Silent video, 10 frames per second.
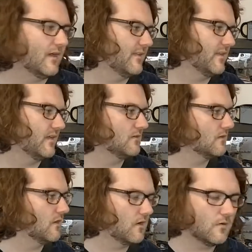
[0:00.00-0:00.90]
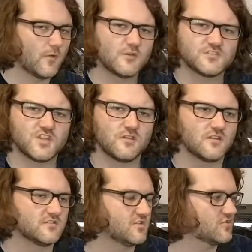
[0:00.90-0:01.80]
then on most
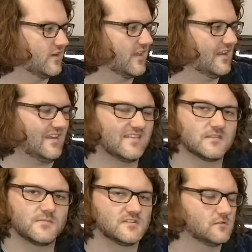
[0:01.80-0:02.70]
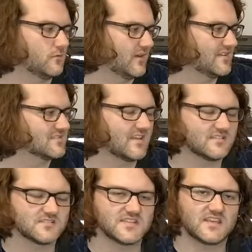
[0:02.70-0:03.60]
tuners, you're trying to get it in the middle when it says
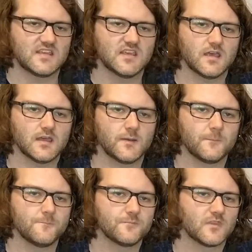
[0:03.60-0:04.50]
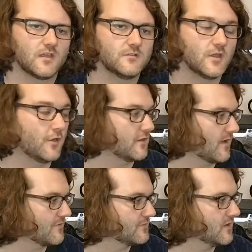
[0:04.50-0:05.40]
the note you're
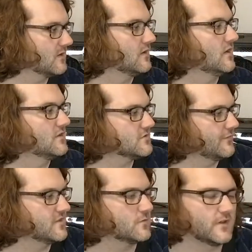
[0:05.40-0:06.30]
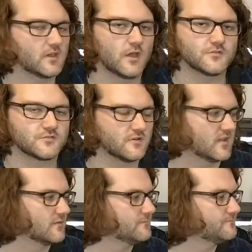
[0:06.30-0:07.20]
after. So on this one, it goes green.